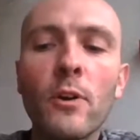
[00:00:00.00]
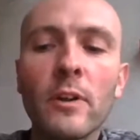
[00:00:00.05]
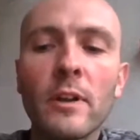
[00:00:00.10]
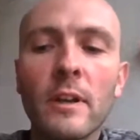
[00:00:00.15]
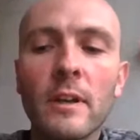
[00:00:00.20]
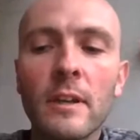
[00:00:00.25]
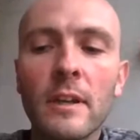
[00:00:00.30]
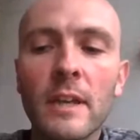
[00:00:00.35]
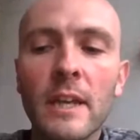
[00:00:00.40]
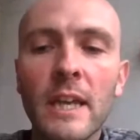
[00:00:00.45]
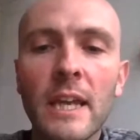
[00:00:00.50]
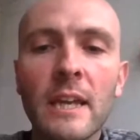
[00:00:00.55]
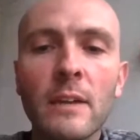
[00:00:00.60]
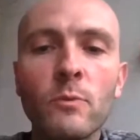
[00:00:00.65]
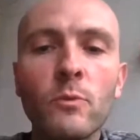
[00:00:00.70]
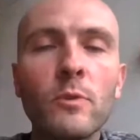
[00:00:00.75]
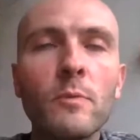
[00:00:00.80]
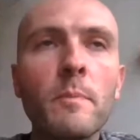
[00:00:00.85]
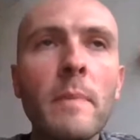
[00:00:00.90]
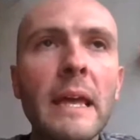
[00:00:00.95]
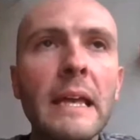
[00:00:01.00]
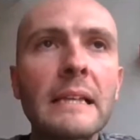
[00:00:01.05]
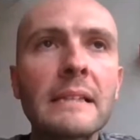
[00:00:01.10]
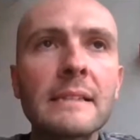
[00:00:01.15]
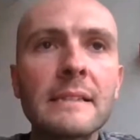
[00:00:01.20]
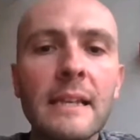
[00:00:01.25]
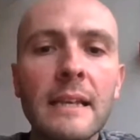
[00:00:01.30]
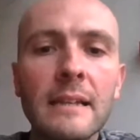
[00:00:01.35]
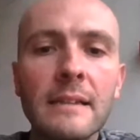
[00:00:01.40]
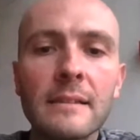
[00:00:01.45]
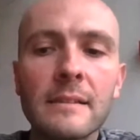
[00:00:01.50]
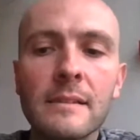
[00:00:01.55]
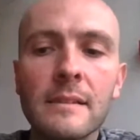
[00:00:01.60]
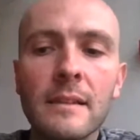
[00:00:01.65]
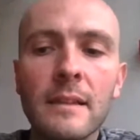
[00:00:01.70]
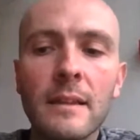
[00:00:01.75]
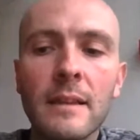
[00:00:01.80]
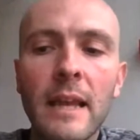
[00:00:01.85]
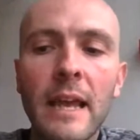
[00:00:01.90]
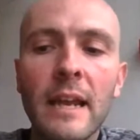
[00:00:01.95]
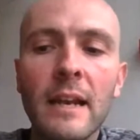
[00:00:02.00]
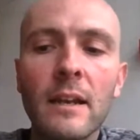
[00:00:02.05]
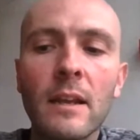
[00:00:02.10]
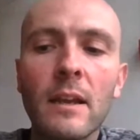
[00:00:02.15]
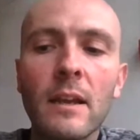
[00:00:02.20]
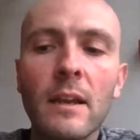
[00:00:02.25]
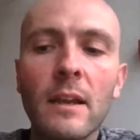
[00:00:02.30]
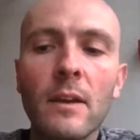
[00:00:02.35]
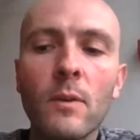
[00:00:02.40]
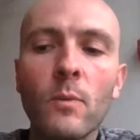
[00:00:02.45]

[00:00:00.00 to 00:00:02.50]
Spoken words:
at some point it would make sense